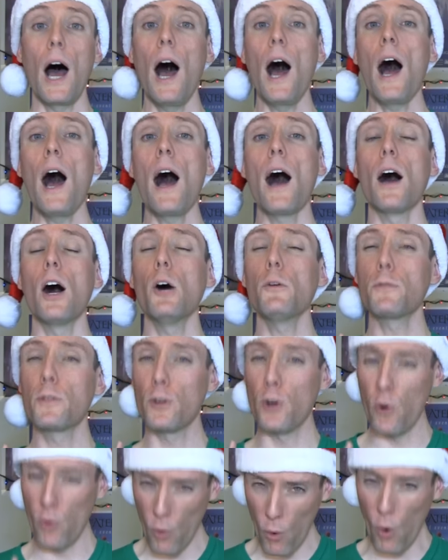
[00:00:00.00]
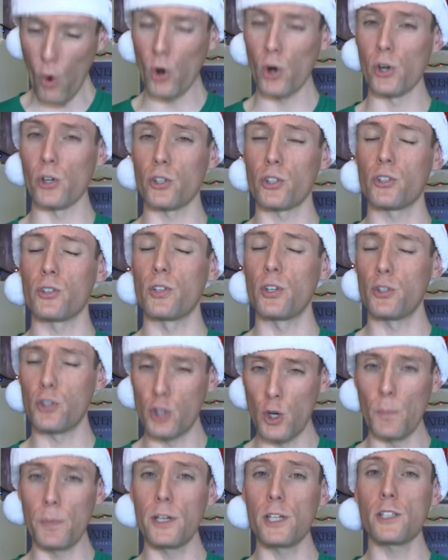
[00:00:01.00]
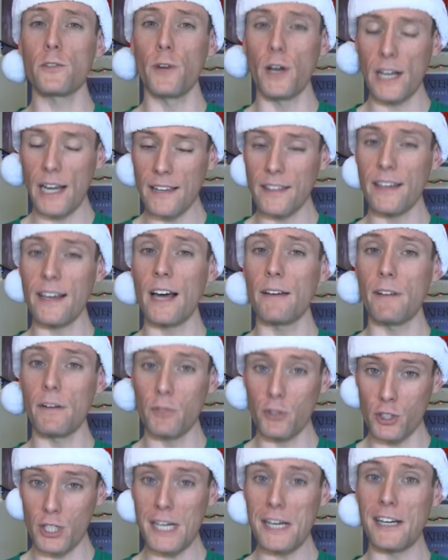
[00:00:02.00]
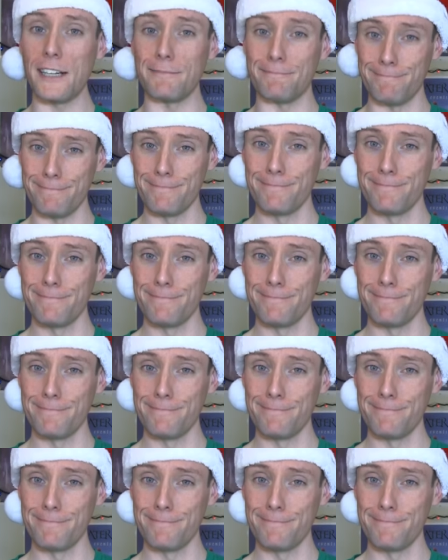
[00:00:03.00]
Ah, of course, the stupidest fucking thing I've ever seen.